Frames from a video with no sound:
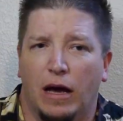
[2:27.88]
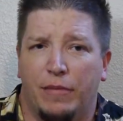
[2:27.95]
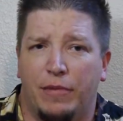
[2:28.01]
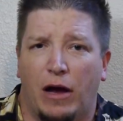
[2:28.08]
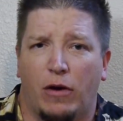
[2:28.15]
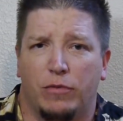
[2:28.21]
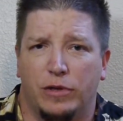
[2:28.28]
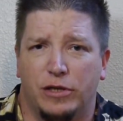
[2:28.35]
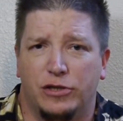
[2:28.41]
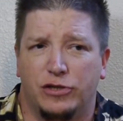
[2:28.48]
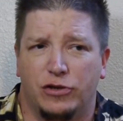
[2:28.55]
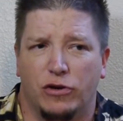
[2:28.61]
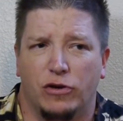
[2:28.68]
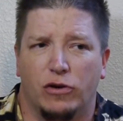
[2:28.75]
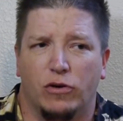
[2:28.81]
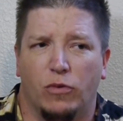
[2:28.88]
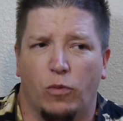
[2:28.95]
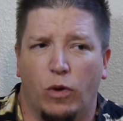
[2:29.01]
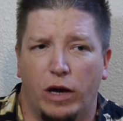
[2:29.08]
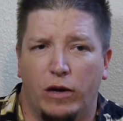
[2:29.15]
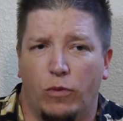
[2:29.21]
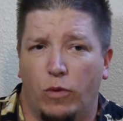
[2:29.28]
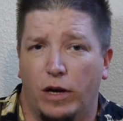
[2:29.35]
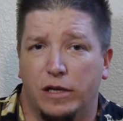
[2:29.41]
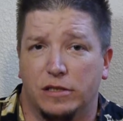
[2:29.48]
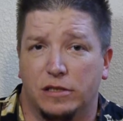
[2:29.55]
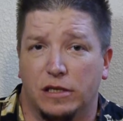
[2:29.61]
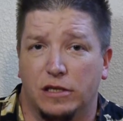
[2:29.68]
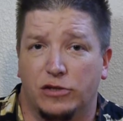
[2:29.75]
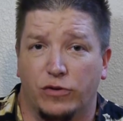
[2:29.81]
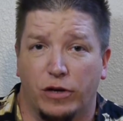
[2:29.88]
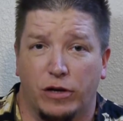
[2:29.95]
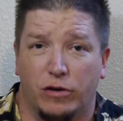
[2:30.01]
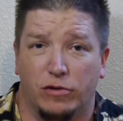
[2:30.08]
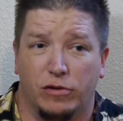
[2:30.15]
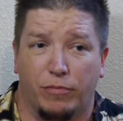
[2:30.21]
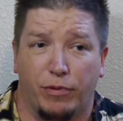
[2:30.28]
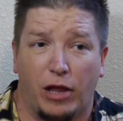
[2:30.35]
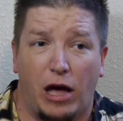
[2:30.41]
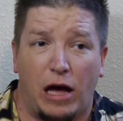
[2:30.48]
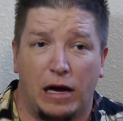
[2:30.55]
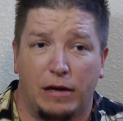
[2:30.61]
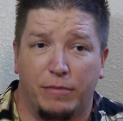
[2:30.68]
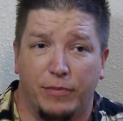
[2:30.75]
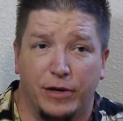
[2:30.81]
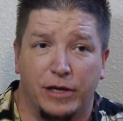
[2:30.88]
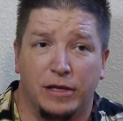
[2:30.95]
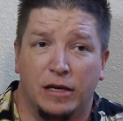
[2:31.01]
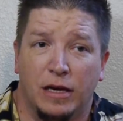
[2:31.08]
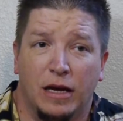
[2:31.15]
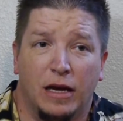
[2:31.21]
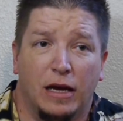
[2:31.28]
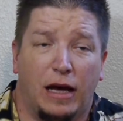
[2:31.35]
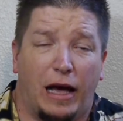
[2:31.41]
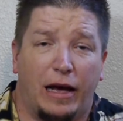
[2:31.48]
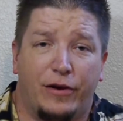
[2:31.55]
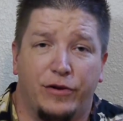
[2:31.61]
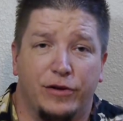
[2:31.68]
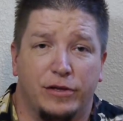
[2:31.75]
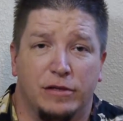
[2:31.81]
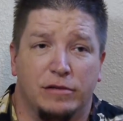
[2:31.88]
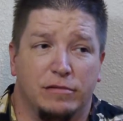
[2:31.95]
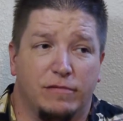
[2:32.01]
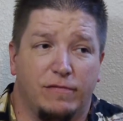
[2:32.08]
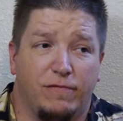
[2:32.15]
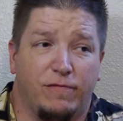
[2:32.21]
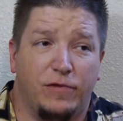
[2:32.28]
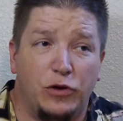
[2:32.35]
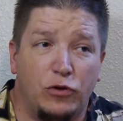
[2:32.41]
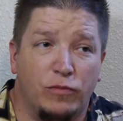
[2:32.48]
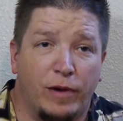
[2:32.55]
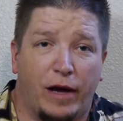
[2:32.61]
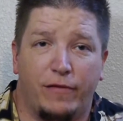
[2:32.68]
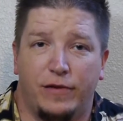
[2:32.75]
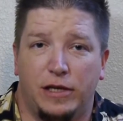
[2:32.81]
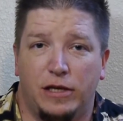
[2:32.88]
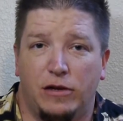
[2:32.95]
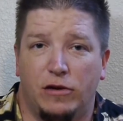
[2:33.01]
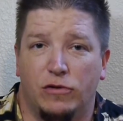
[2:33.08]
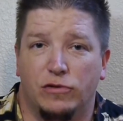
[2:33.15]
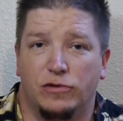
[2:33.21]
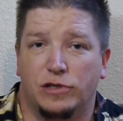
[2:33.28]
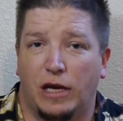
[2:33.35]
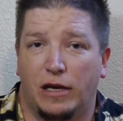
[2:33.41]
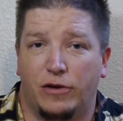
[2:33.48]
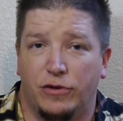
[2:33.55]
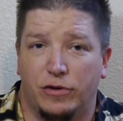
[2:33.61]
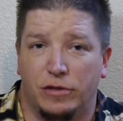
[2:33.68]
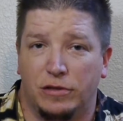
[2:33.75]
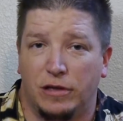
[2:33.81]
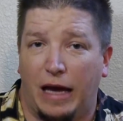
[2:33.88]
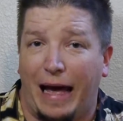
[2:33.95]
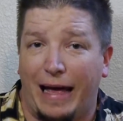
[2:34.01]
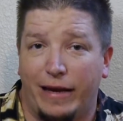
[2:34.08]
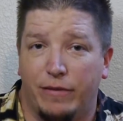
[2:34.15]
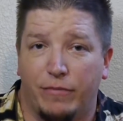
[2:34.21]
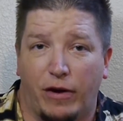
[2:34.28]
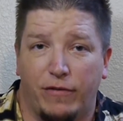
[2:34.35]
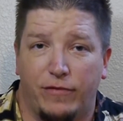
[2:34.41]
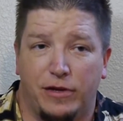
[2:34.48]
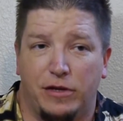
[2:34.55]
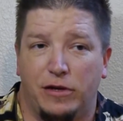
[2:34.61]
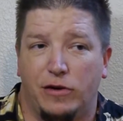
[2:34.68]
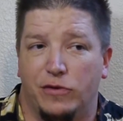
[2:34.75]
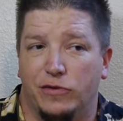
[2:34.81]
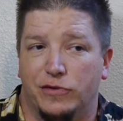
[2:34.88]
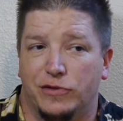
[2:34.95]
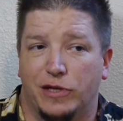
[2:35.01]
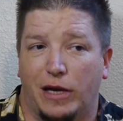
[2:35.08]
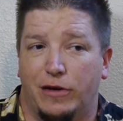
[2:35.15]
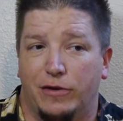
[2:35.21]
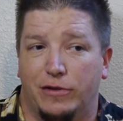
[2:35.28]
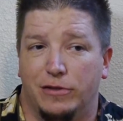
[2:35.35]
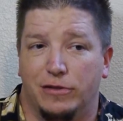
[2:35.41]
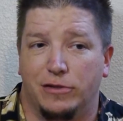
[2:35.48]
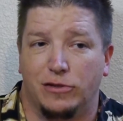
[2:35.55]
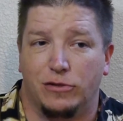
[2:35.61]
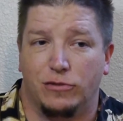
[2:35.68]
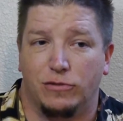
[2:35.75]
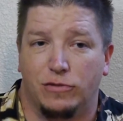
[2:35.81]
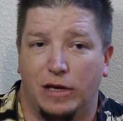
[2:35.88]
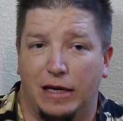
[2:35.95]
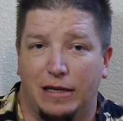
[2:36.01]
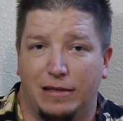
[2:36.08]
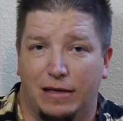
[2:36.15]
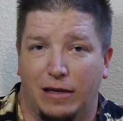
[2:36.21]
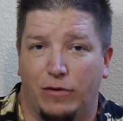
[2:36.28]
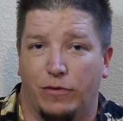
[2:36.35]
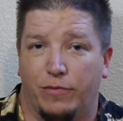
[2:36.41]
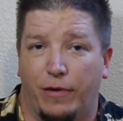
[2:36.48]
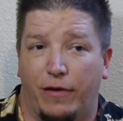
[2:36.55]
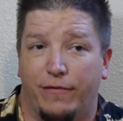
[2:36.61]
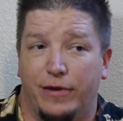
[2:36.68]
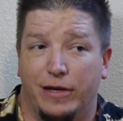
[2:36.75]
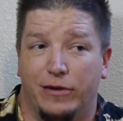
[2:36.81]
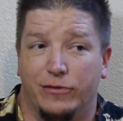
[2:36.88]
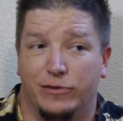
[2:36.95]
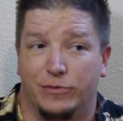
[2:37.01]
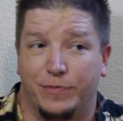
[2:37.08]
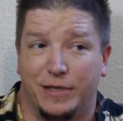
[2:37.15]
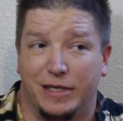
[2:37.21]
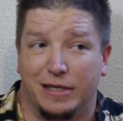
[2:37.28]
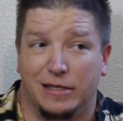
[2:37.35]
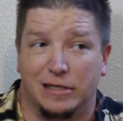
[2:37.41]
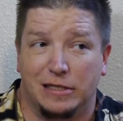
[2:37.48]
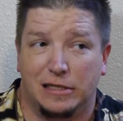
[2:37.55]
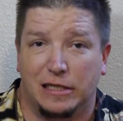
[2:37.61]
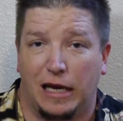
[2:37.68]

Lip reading: I'm not really sure what it was that triggered the block, but I couldn't view my videos, I couldn't edit my videos, I couldn't do anything with my videos because